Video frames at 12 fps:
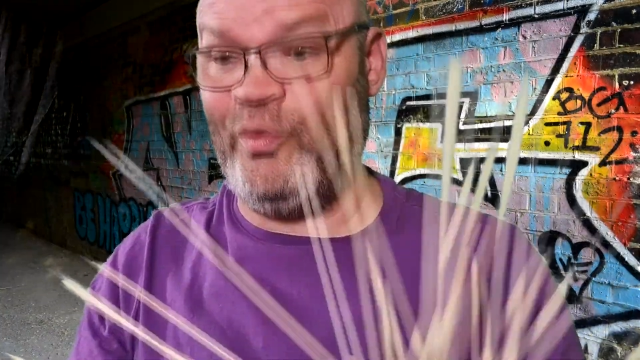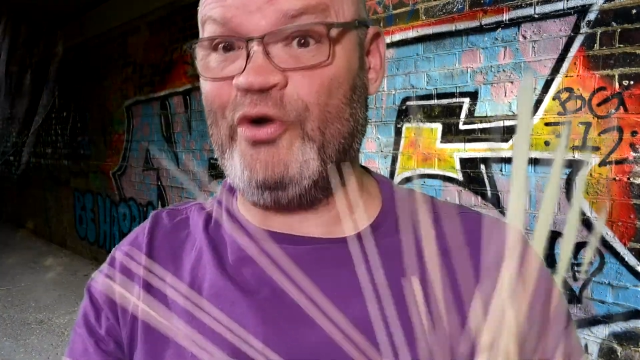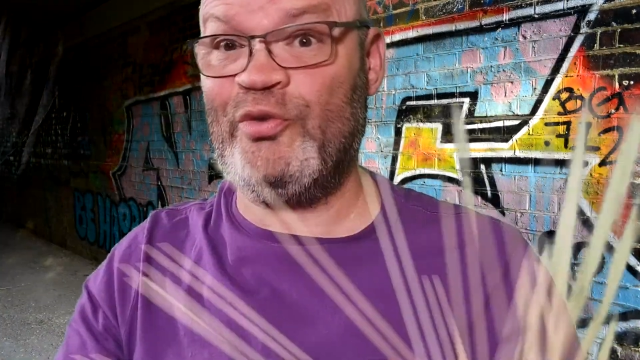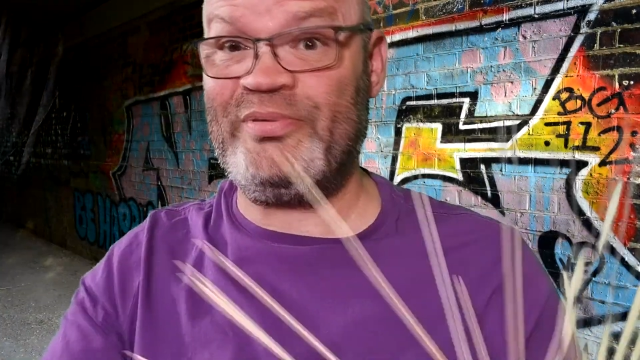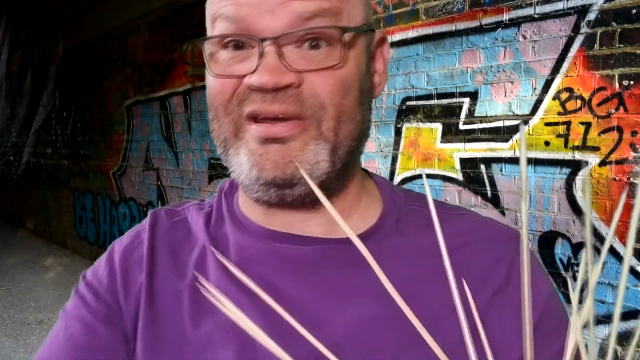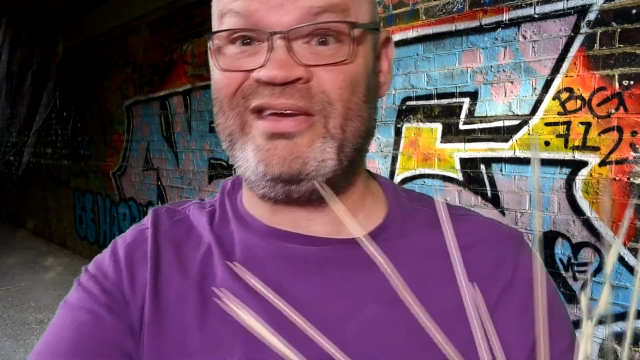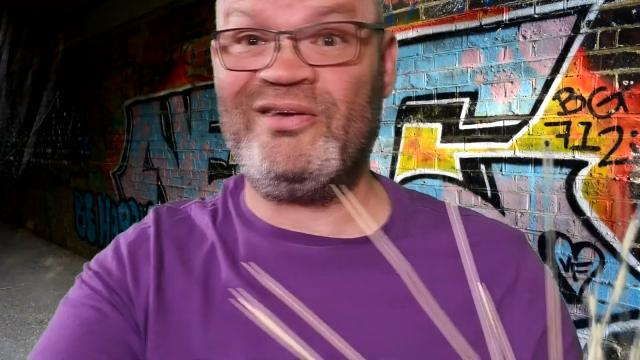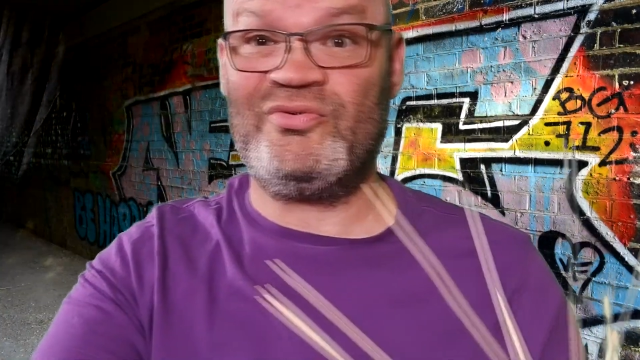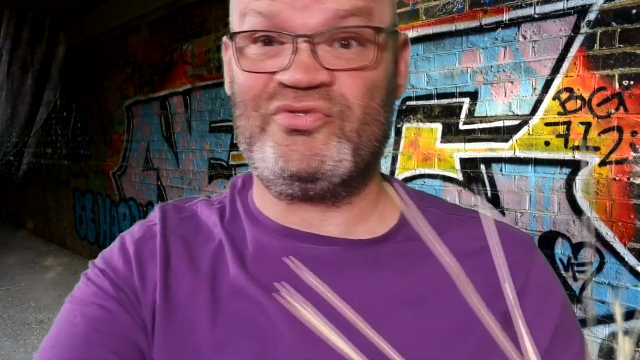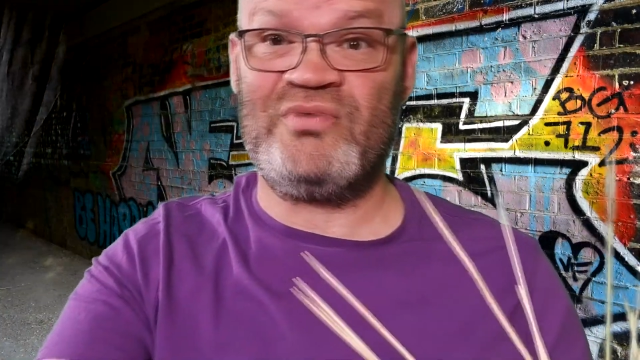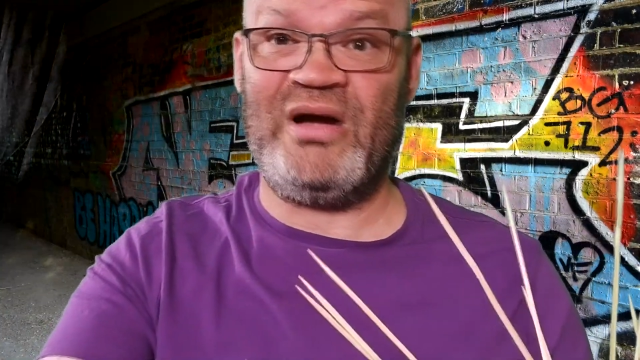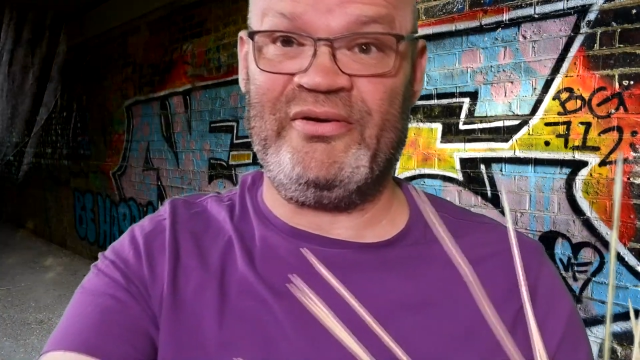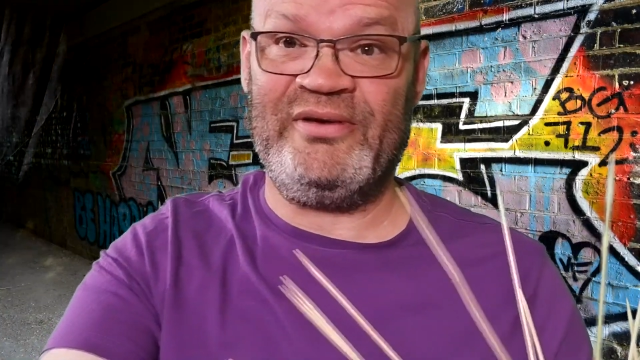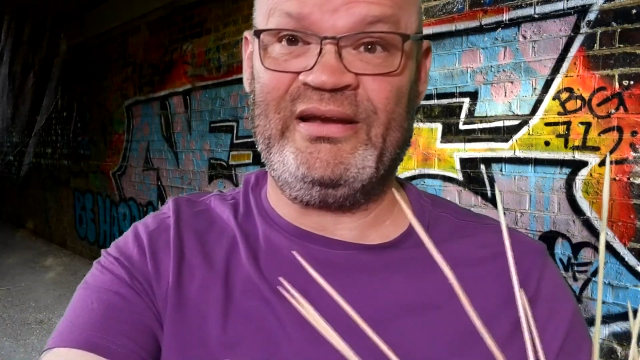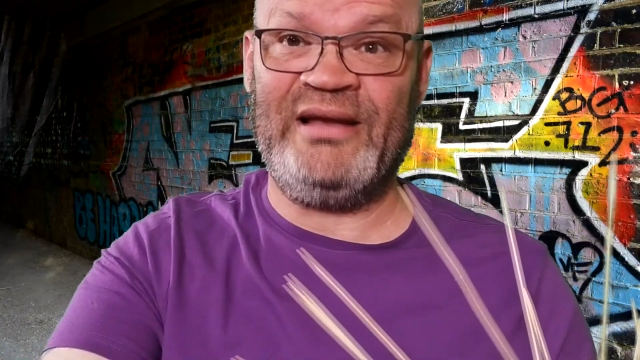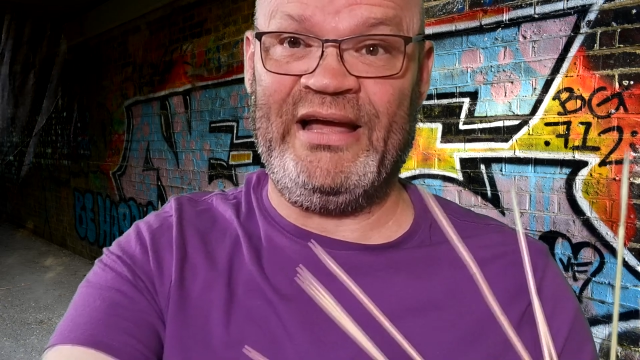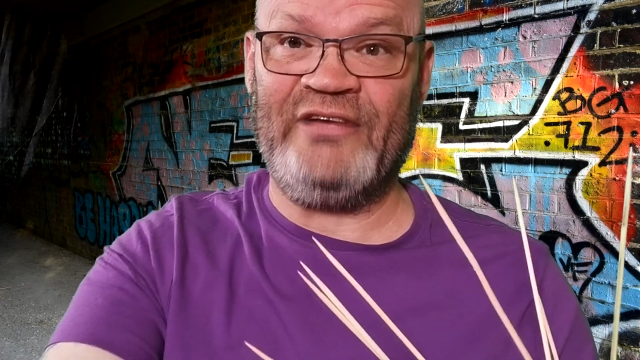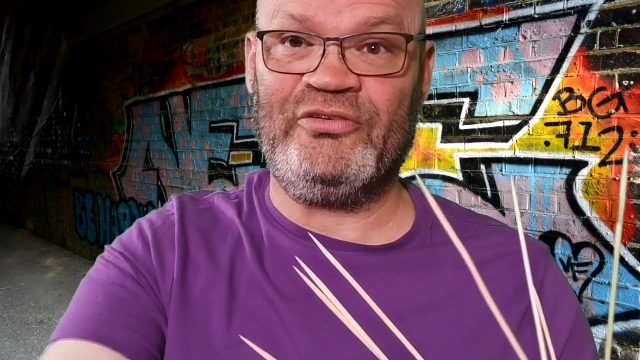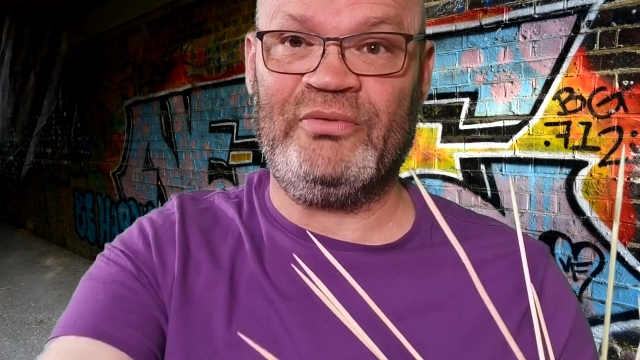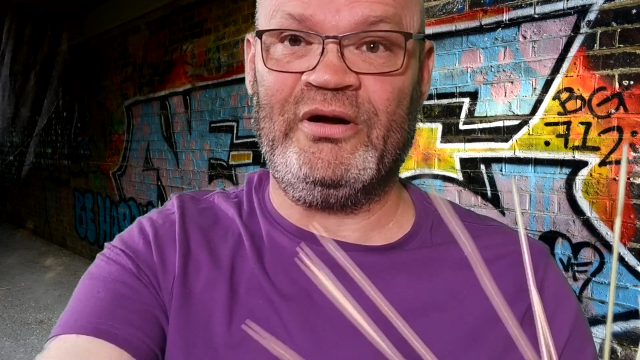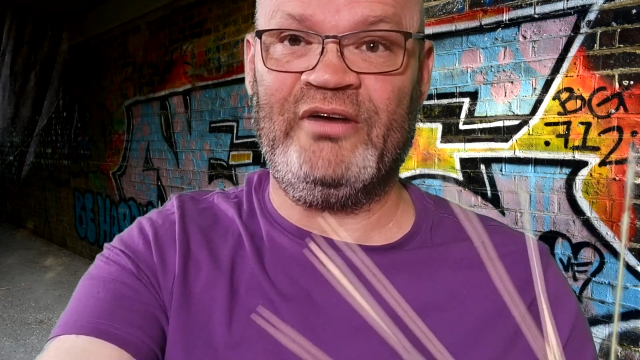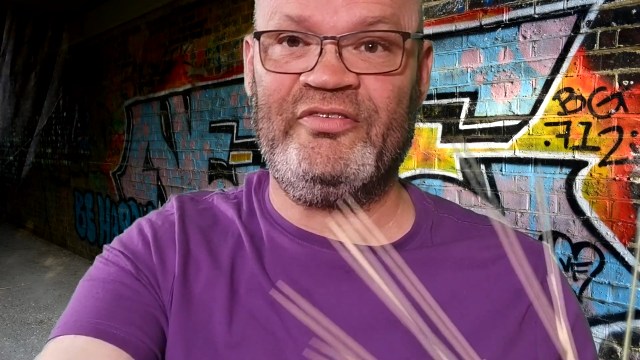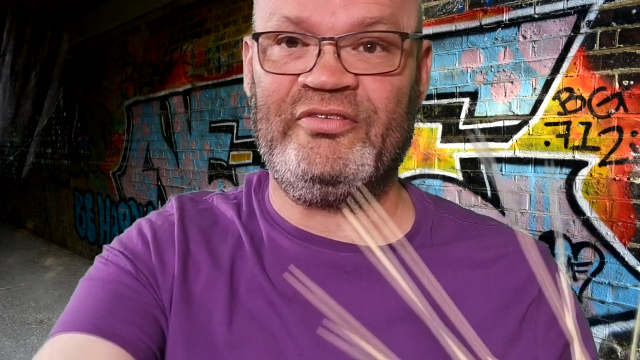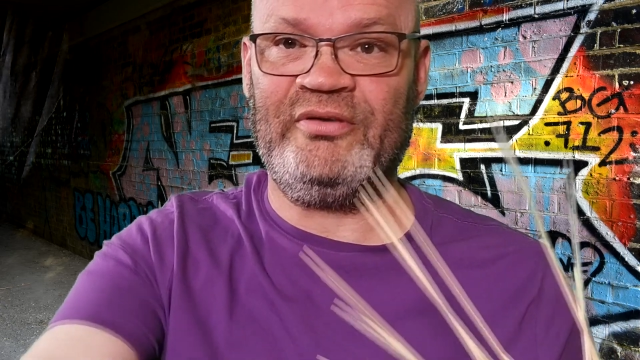Wilbury Hills Road in
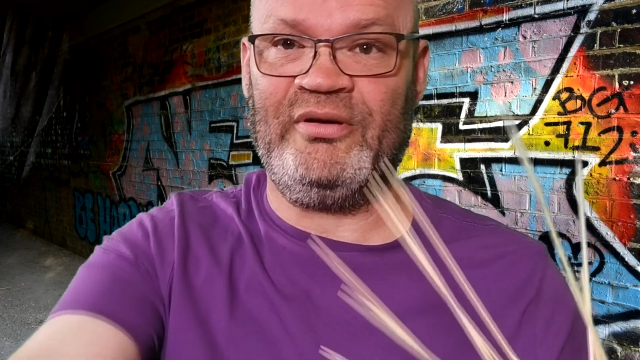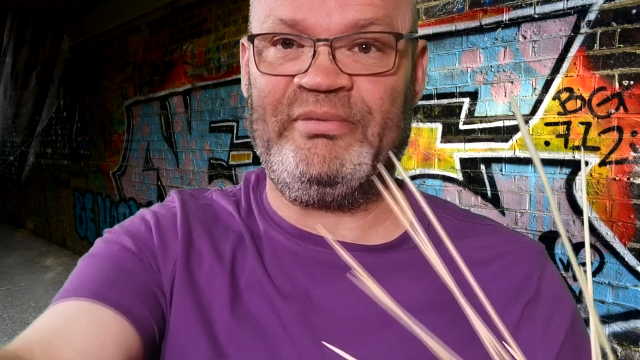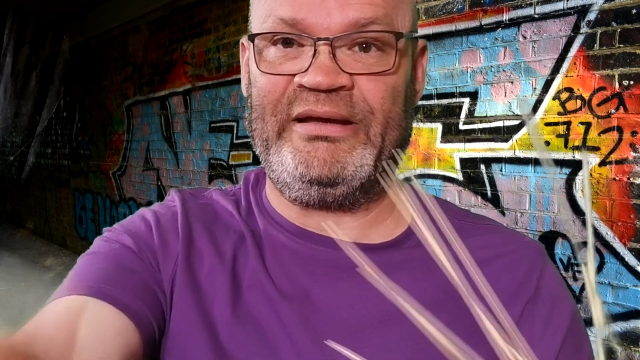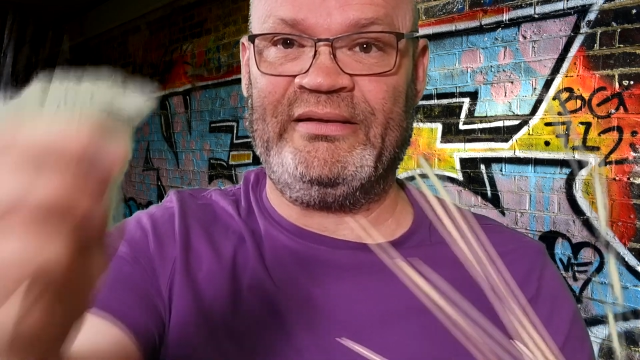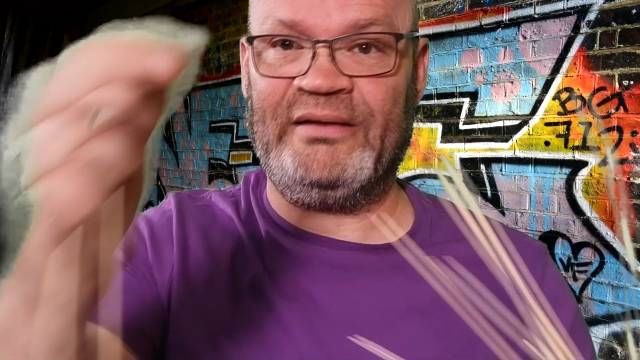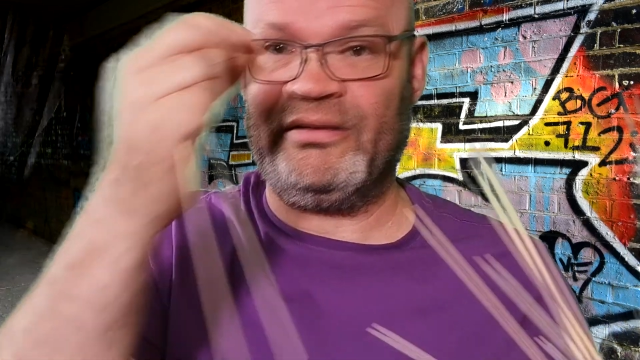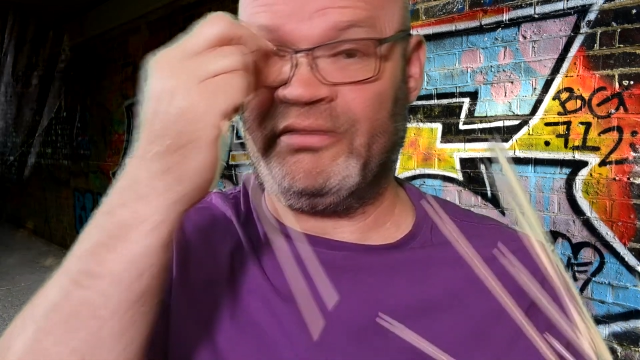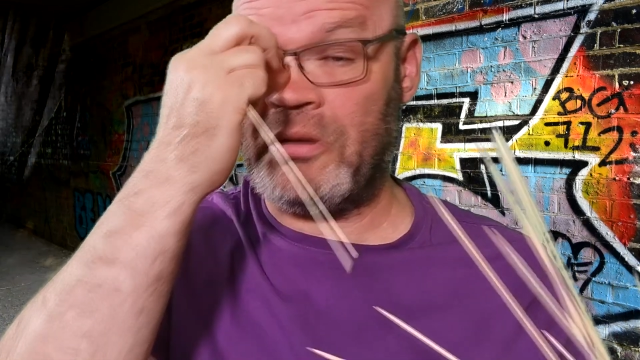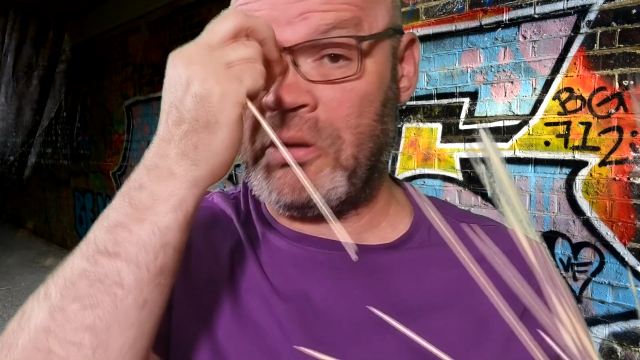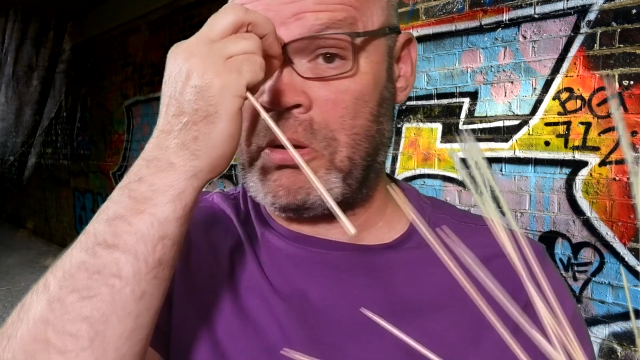Letchworth. I've been there.